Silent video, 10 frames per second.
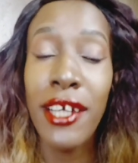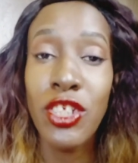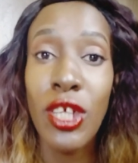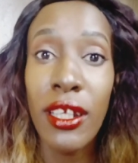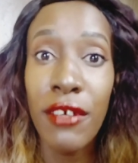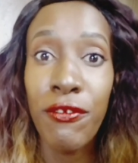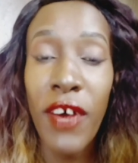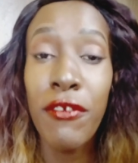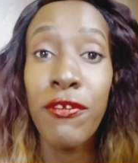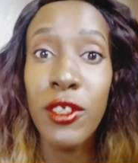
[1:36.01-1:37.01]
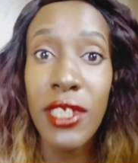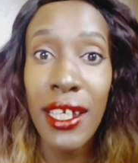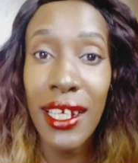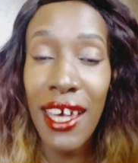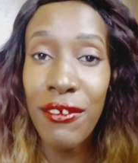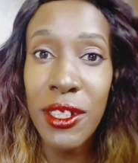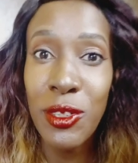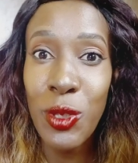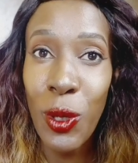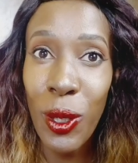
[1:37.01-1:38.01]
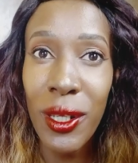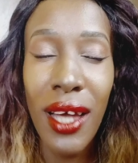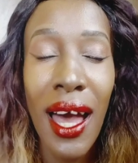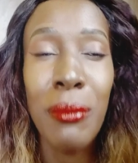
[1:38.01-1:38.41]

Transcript: actually 5'11" tall.